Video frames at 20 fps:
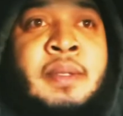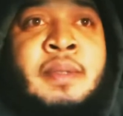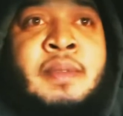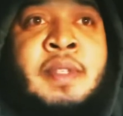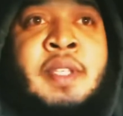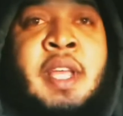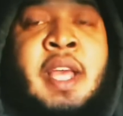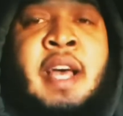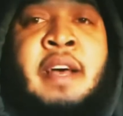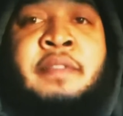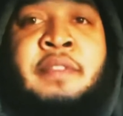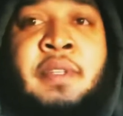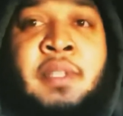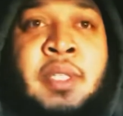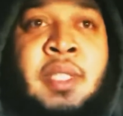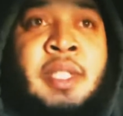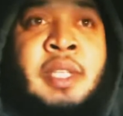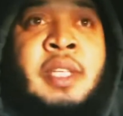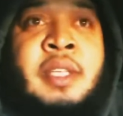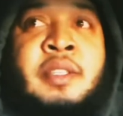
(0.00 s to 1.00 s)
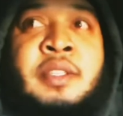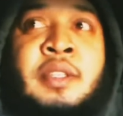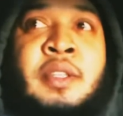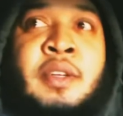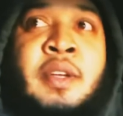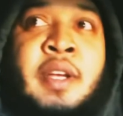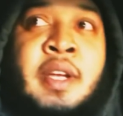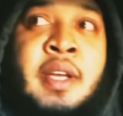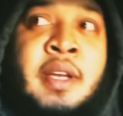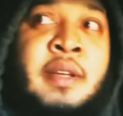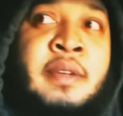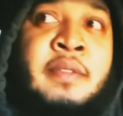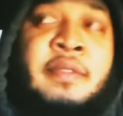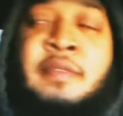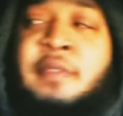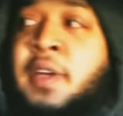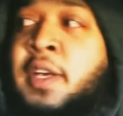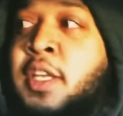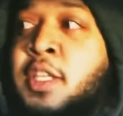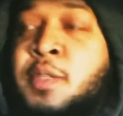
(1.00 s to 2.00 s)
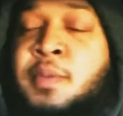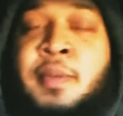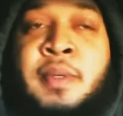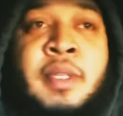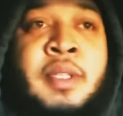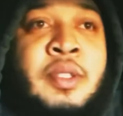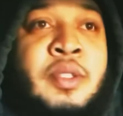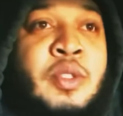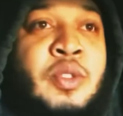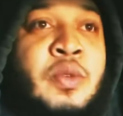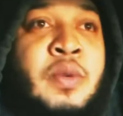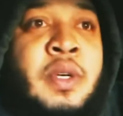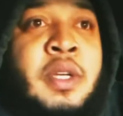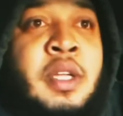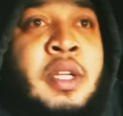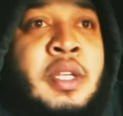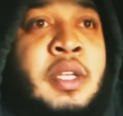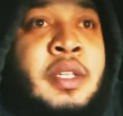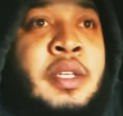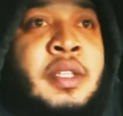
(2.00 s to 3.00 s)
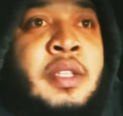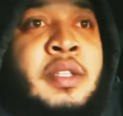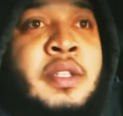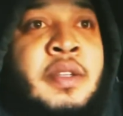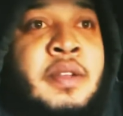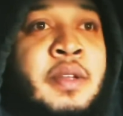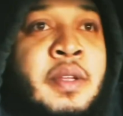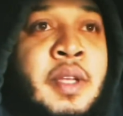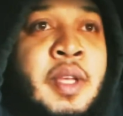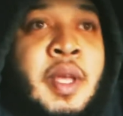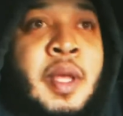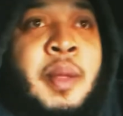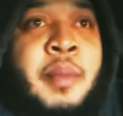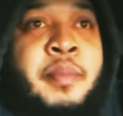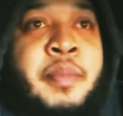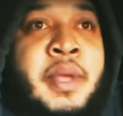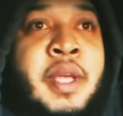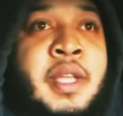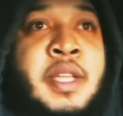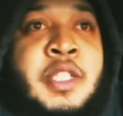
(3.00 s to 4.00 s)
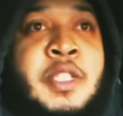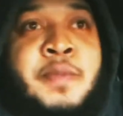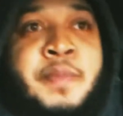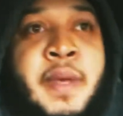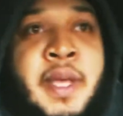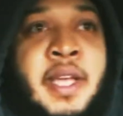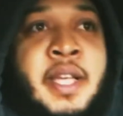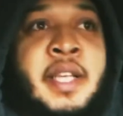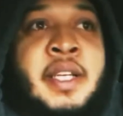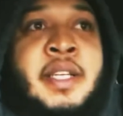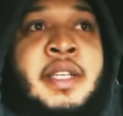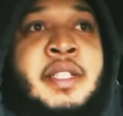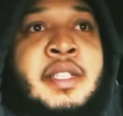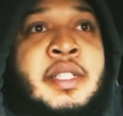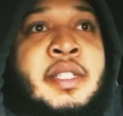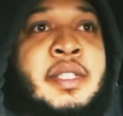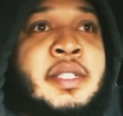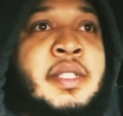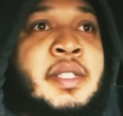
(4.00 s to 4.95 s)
She have a Instagram, Facebook, Twitter, business page.